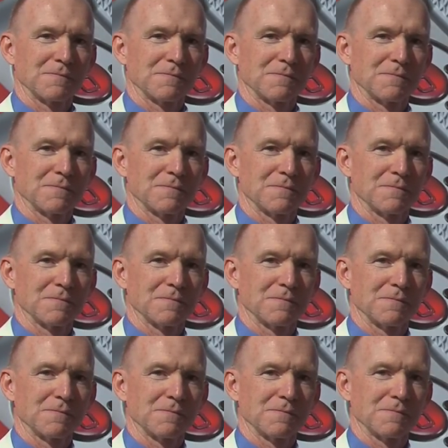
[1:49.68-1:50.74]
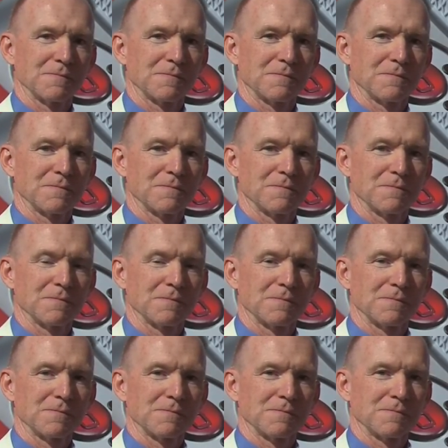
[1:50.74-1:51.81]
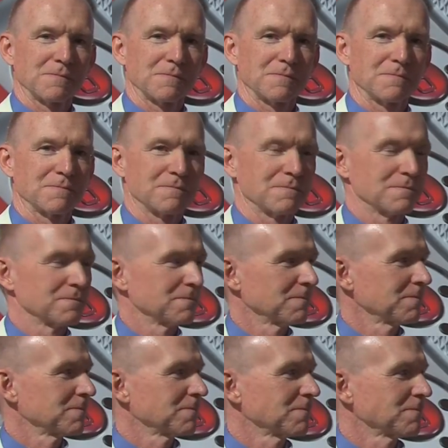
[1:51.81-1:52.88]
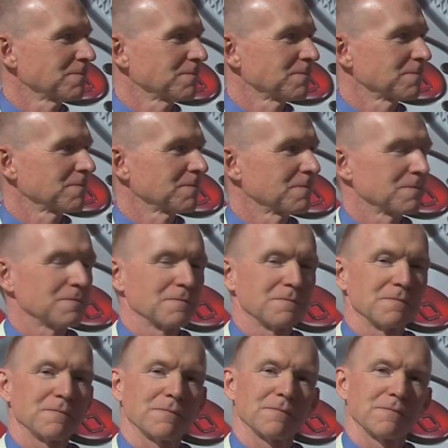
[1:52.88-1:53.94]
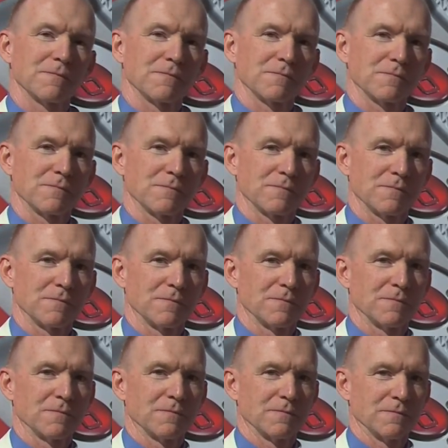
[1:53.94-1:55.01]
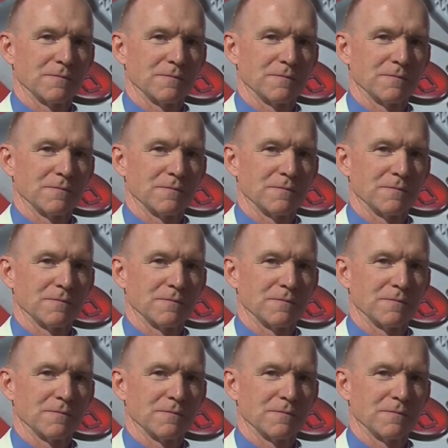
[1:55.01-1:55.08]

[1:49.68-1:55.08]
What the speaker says: [no speech]